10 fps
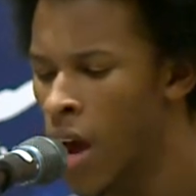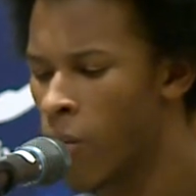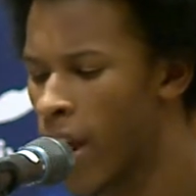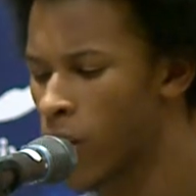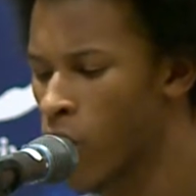
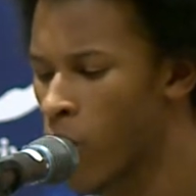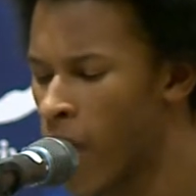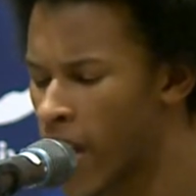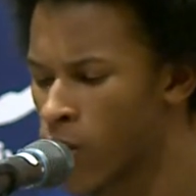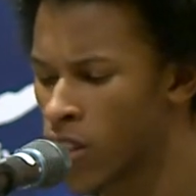Mind over
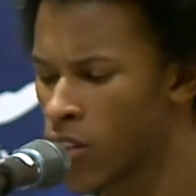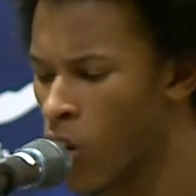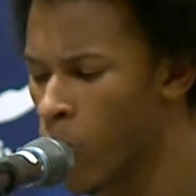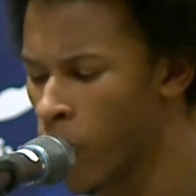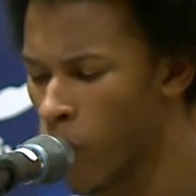matter and
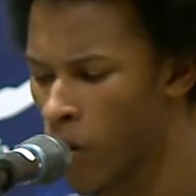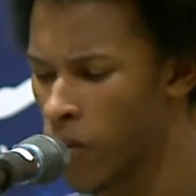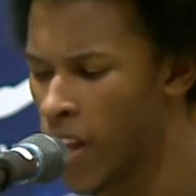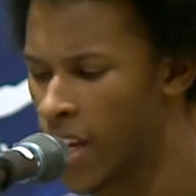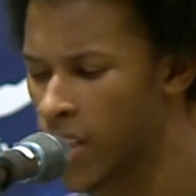soul before
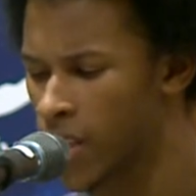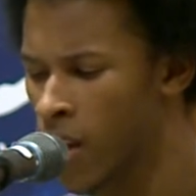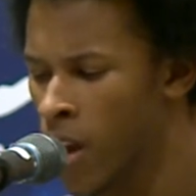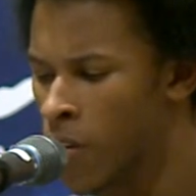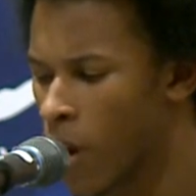flesh.
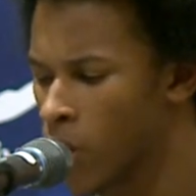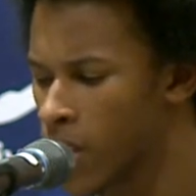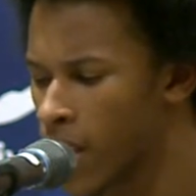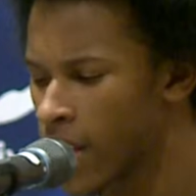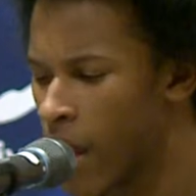The only
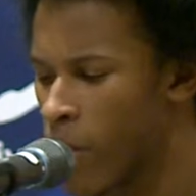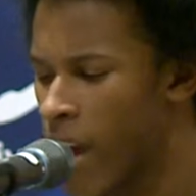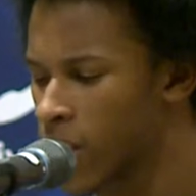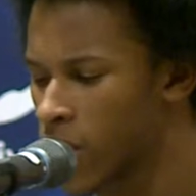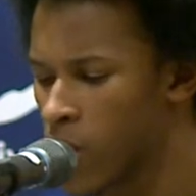thing that
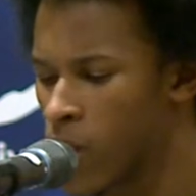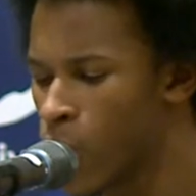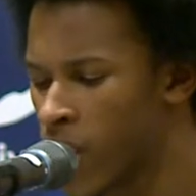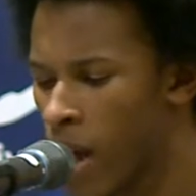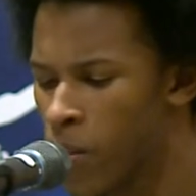matters to me
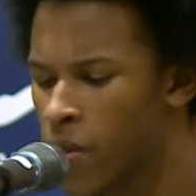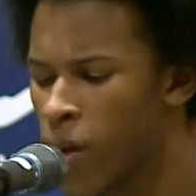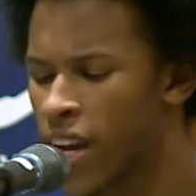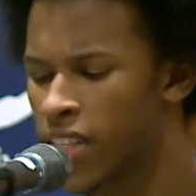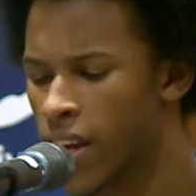when I meet
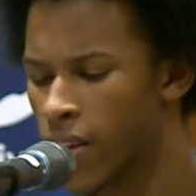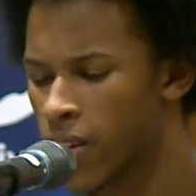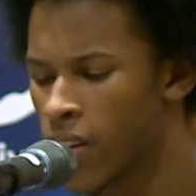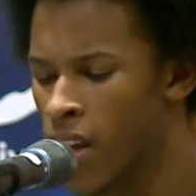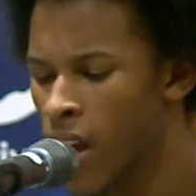my
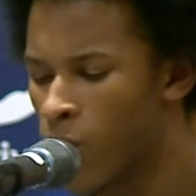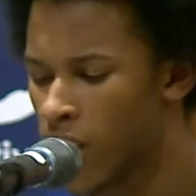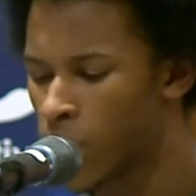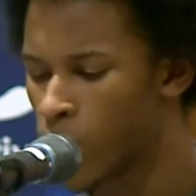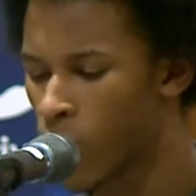death. My
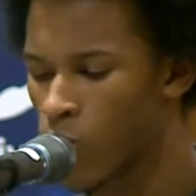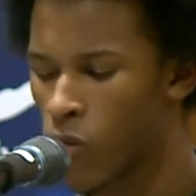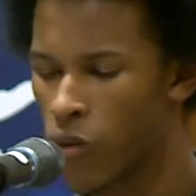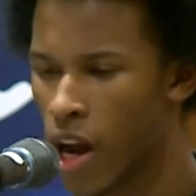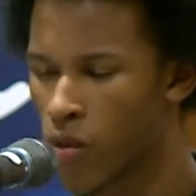spirit will
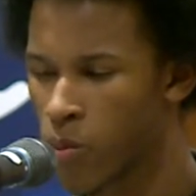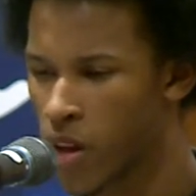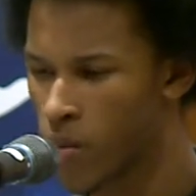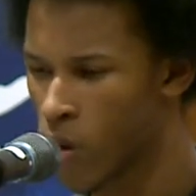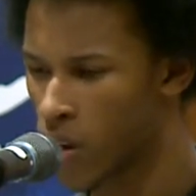forever be
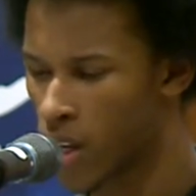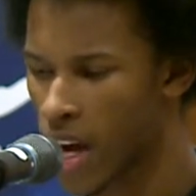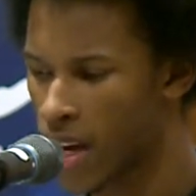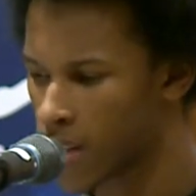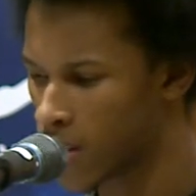
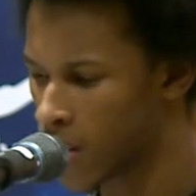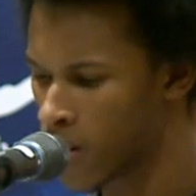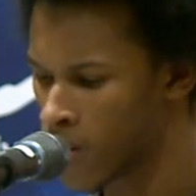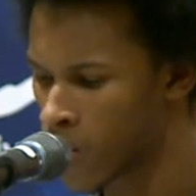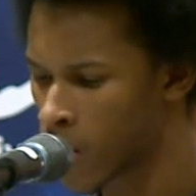immortalized.
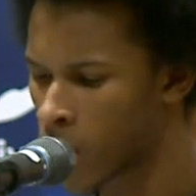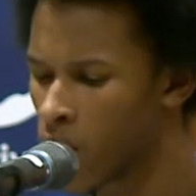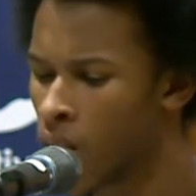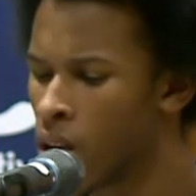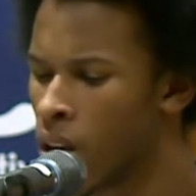
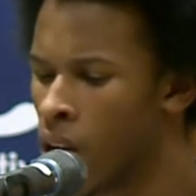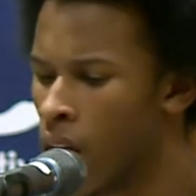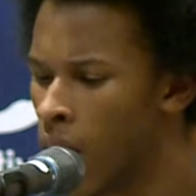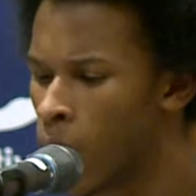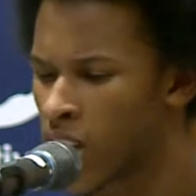
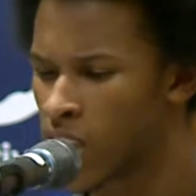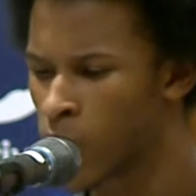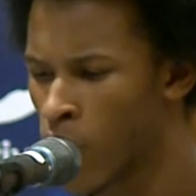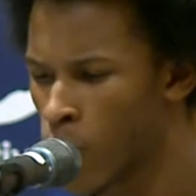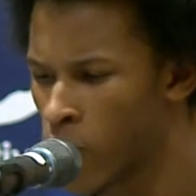My
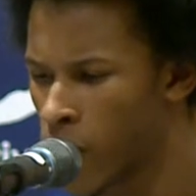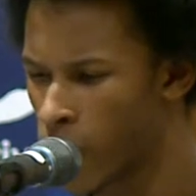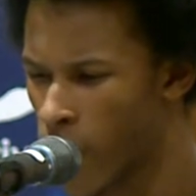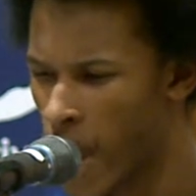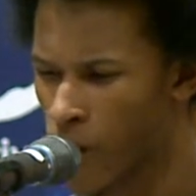spirit will live
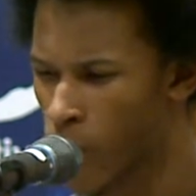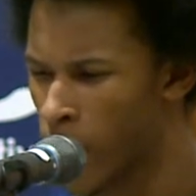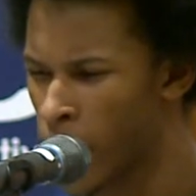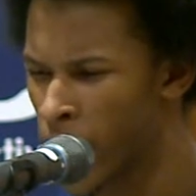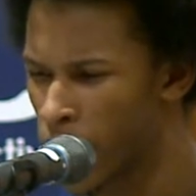forever
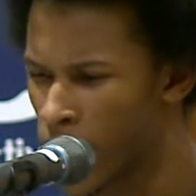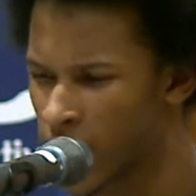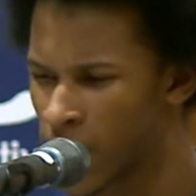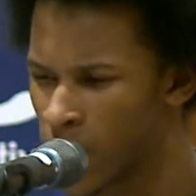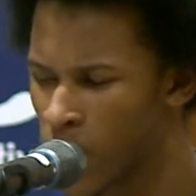and
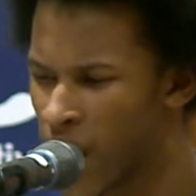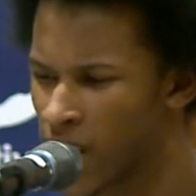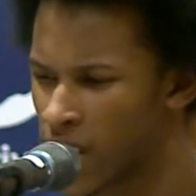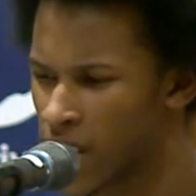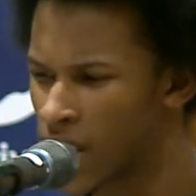manifest these
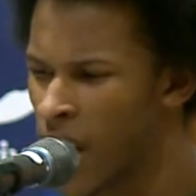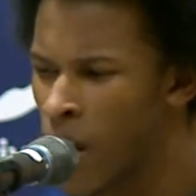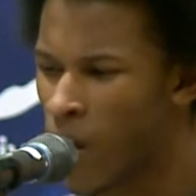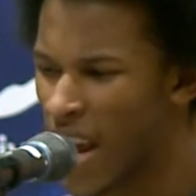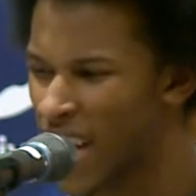pages.
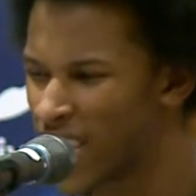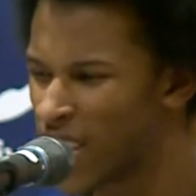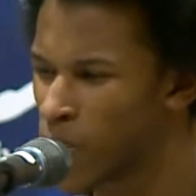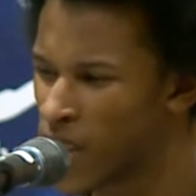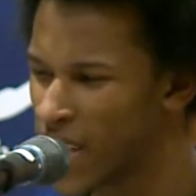My
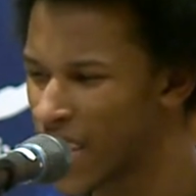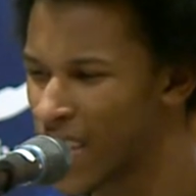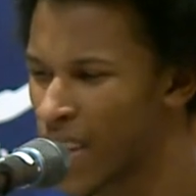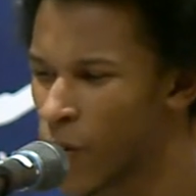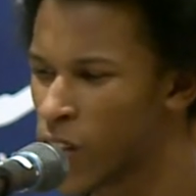essence
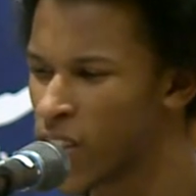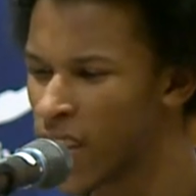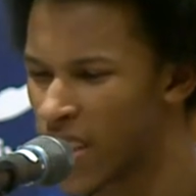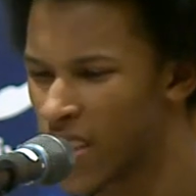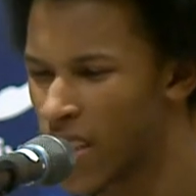possesses every
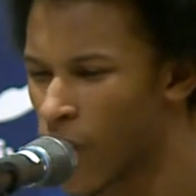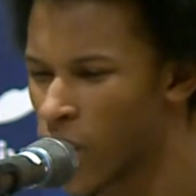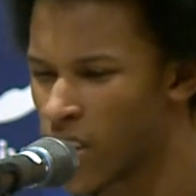sentence, every